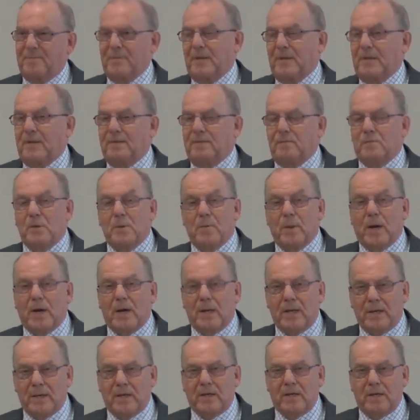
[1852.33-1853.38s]
He's
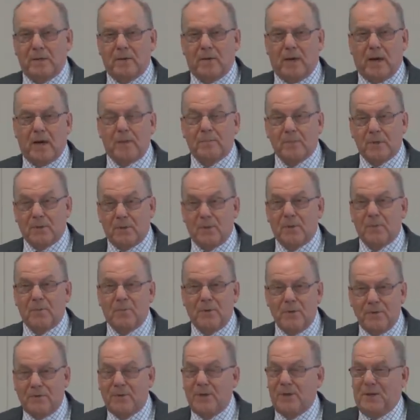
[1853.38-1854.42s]
reminding you, "I'm going
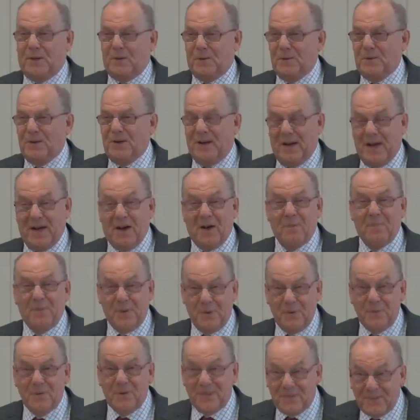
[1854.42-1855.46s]
with you. I'll
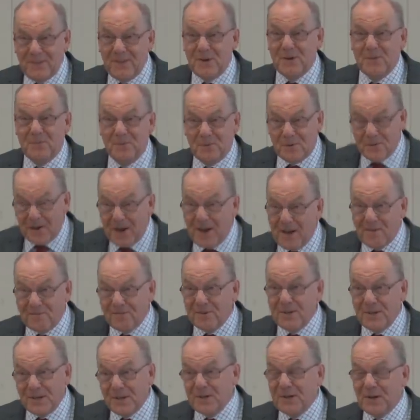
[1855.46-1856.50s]
be with you
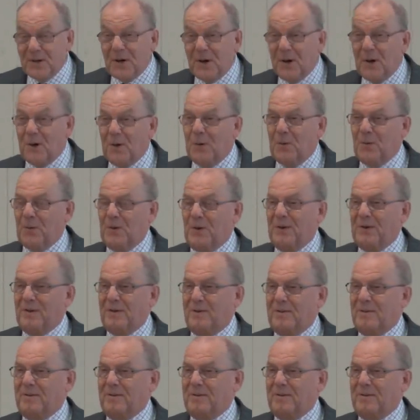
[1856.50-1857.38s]
wherever you go."